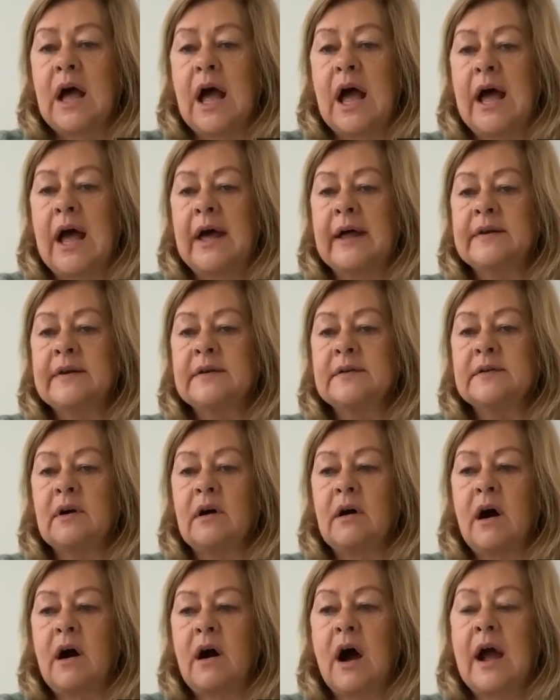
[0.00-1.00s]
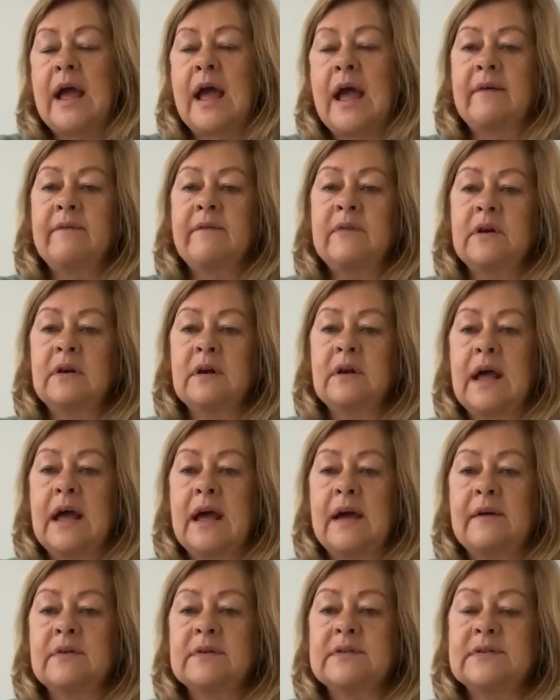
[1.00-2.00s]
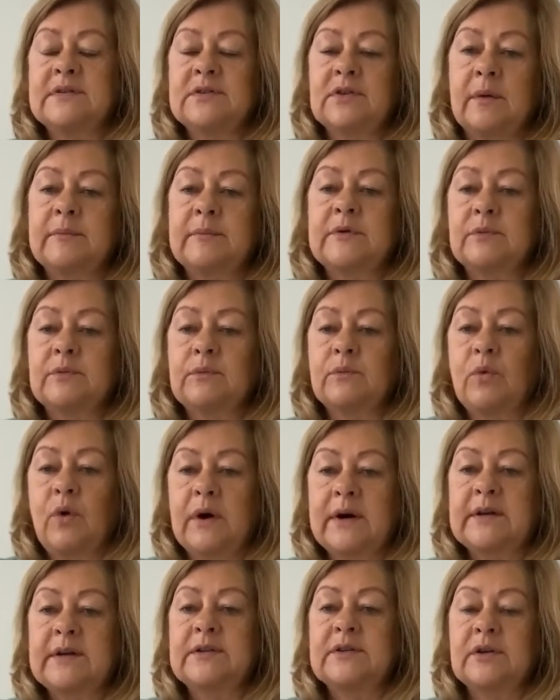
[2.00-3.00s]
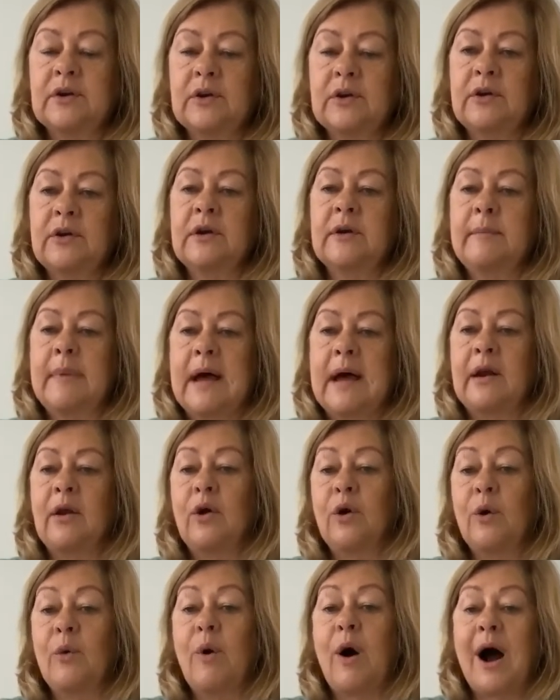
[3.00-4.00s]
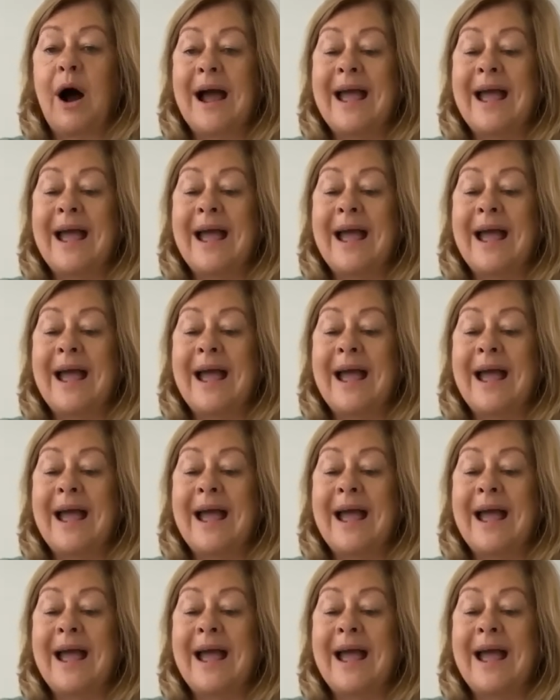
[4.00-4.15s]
and I haven't ever stopped wanting to learn about who I